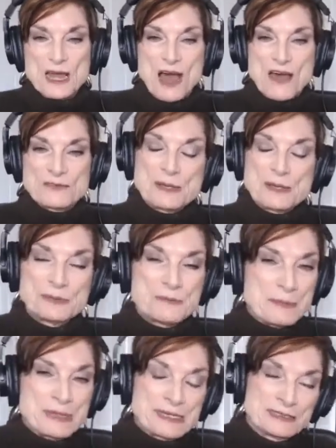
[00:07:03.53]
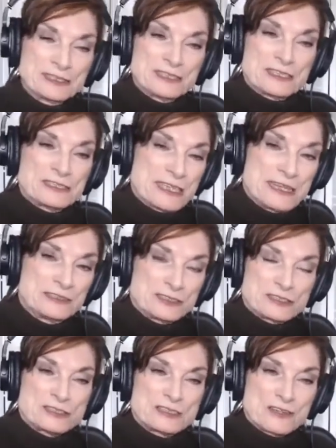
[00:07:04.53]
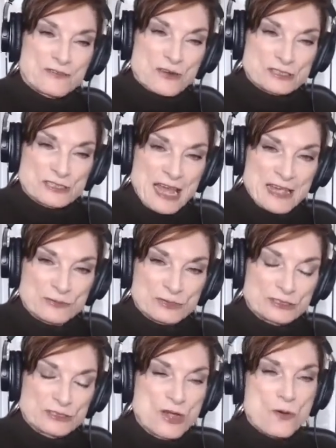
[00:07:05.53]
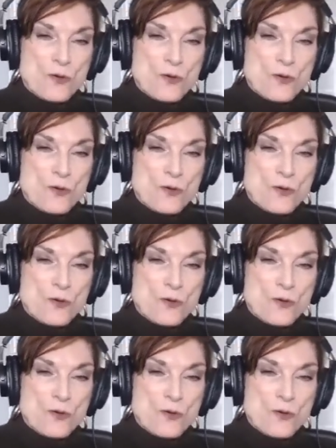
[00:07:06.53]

Other people, maybe English isn't their first language,